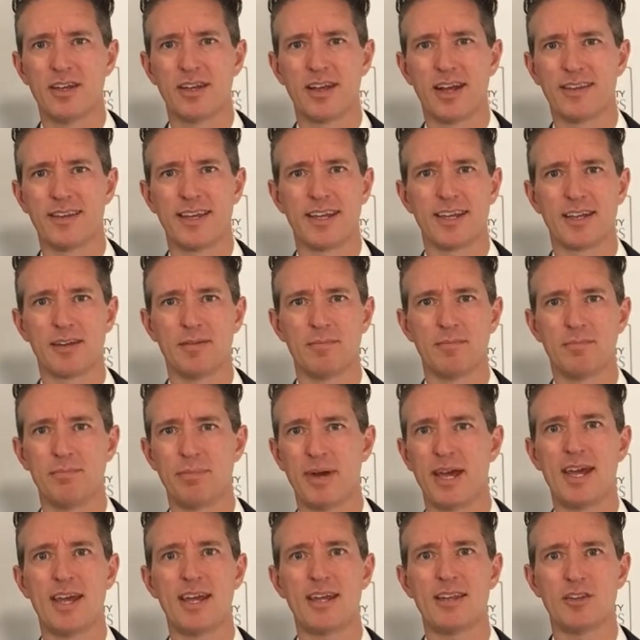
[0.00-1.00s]
and they can
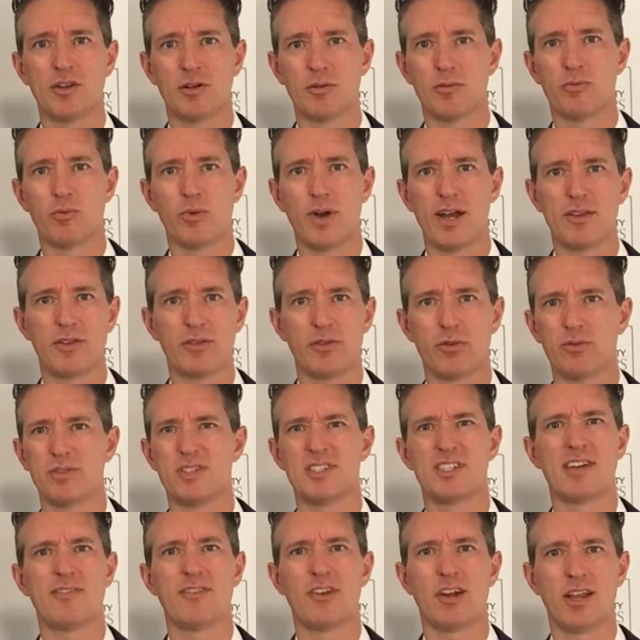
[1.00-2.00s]
pay their rent through
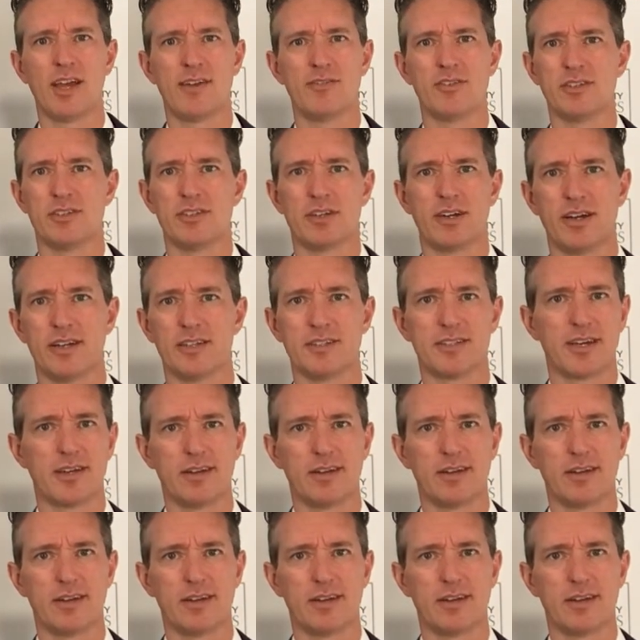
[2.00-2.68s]
7-Eleven to us.